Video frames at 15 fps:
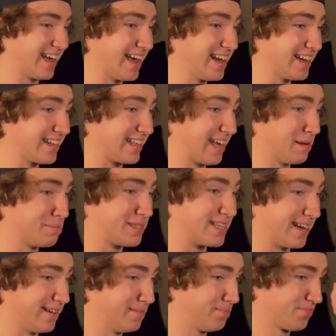Get Gibson.
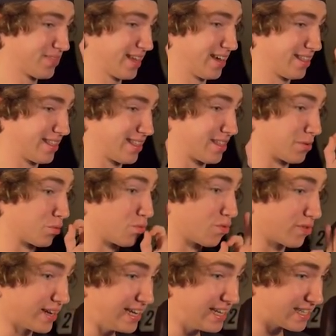Holy.
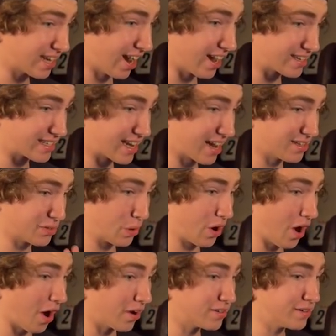Three touchdowns or one
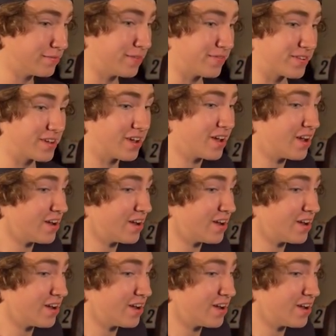hundred fifty.